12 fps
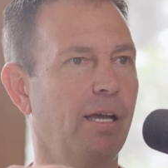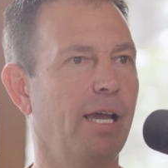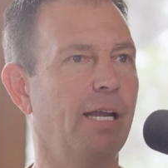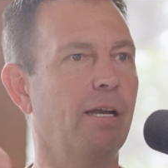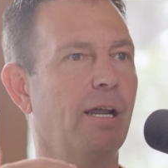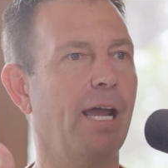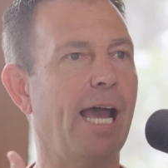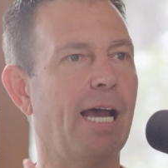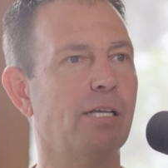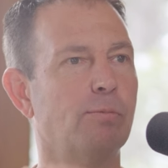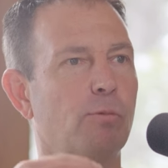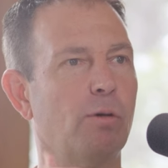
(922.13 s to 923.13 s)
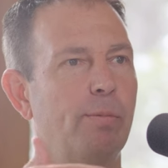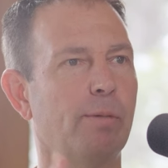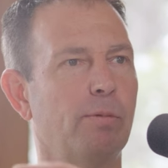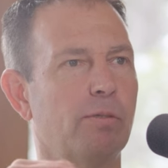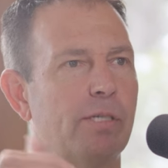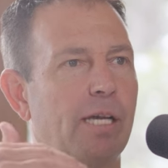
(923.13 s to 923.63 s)
And as more
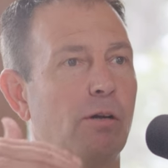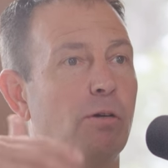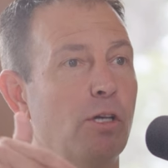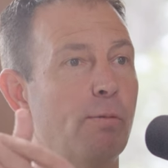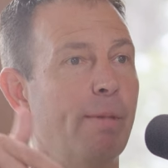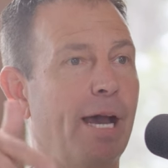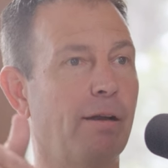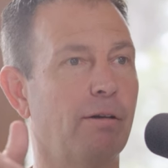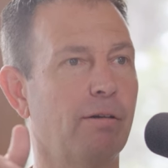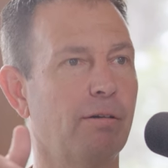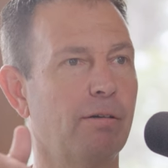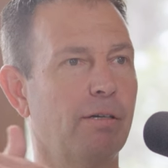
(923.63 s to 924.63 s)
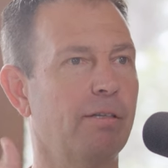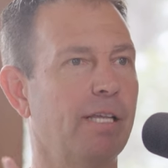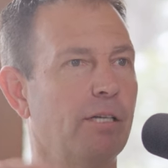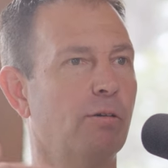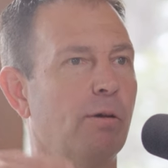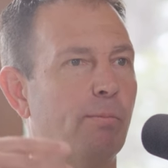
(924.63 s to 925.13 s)
people say, oh, you matter,
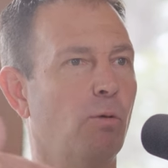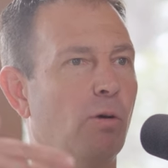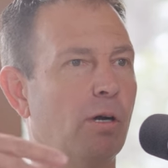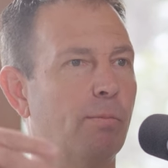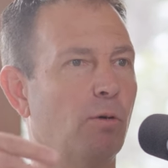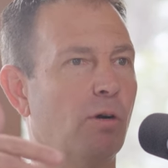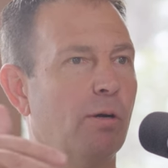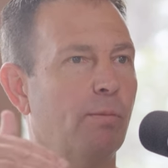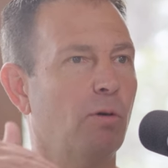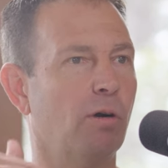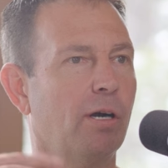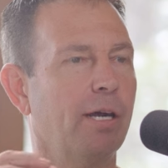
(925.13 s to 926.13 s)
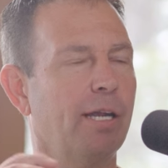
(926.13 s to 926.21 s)
they do it more and more and more.